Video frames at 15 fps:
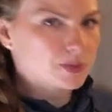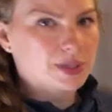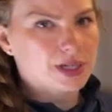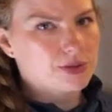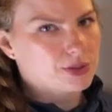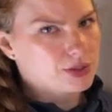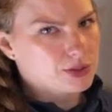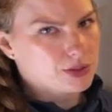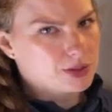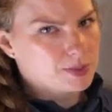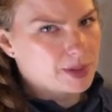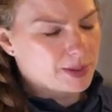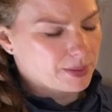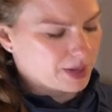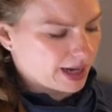We don't use
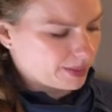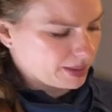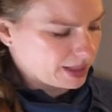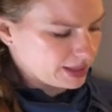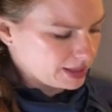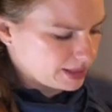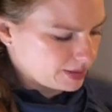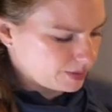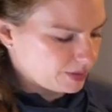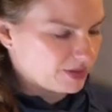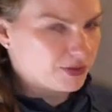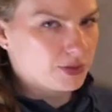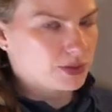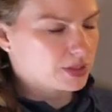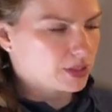paper napkins. We've
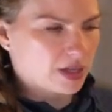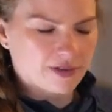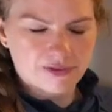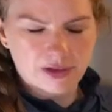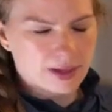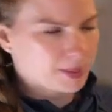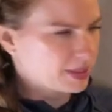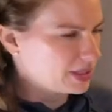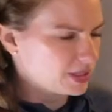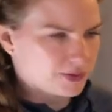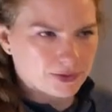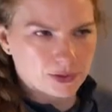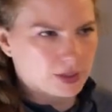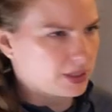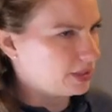used cloth napkins
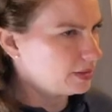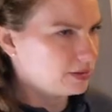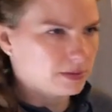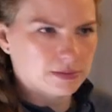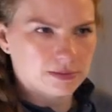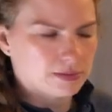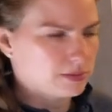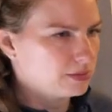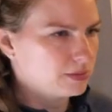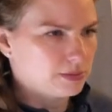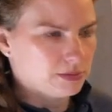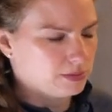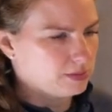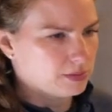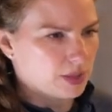for,
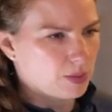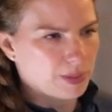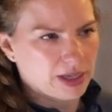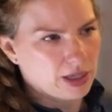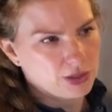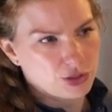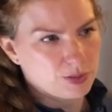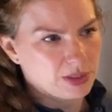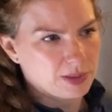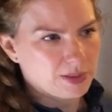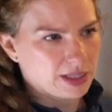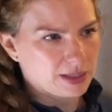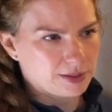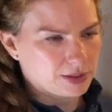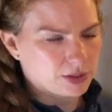oh my gosh, it must be
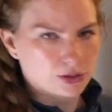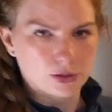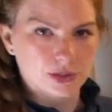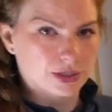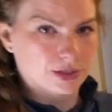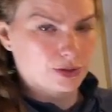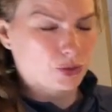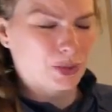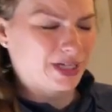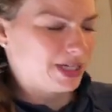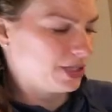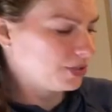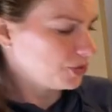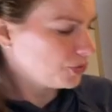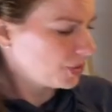good, it's close to 20
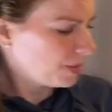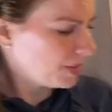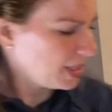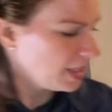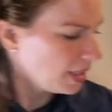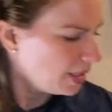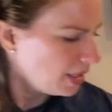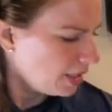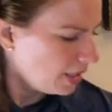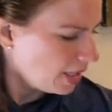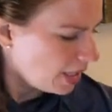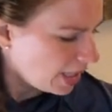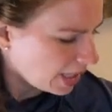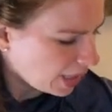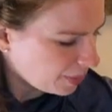years or something.
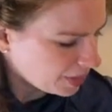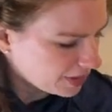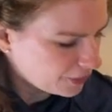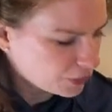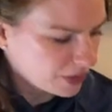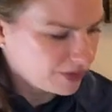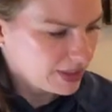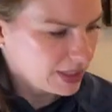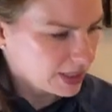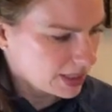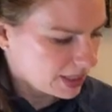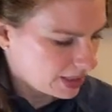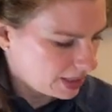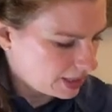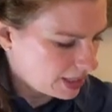A couple of
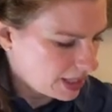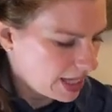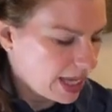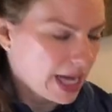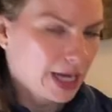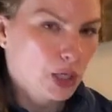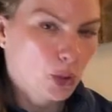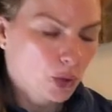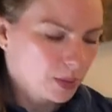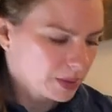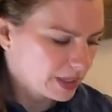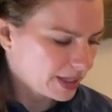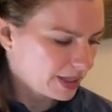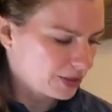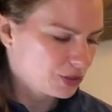trivets, and
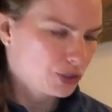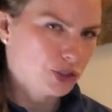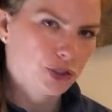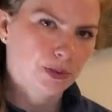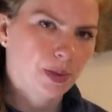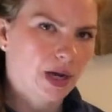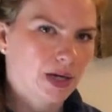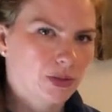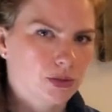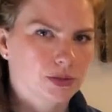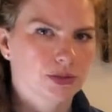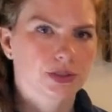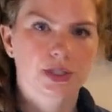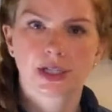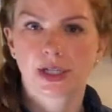normally there's 2 pot
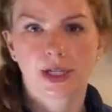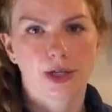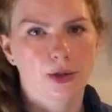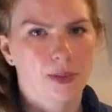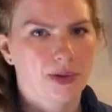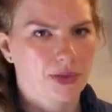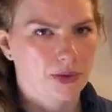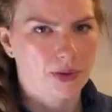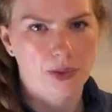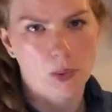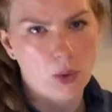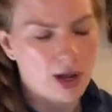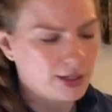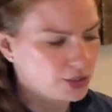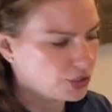holders in here, but they're in the
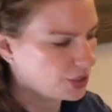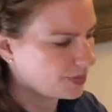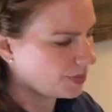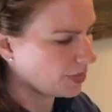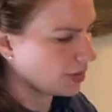wash.